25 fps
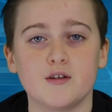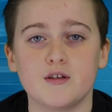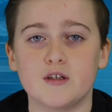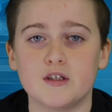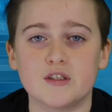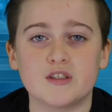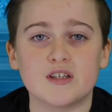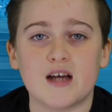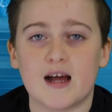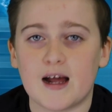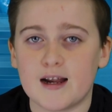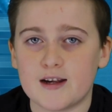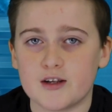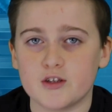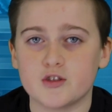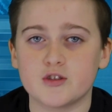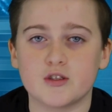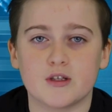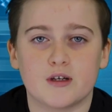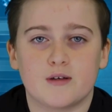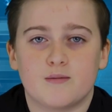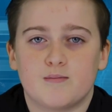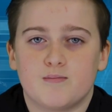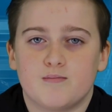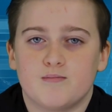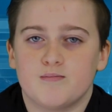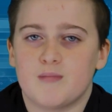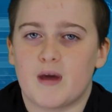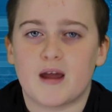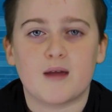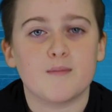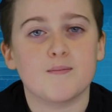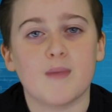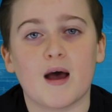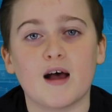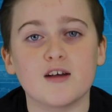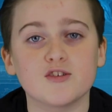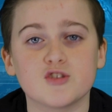decided to
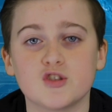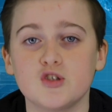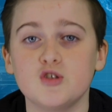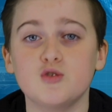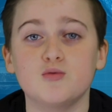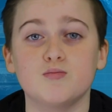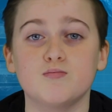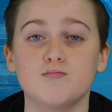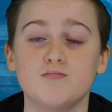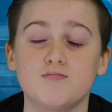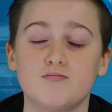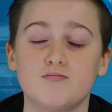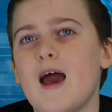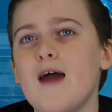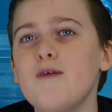make bat soup.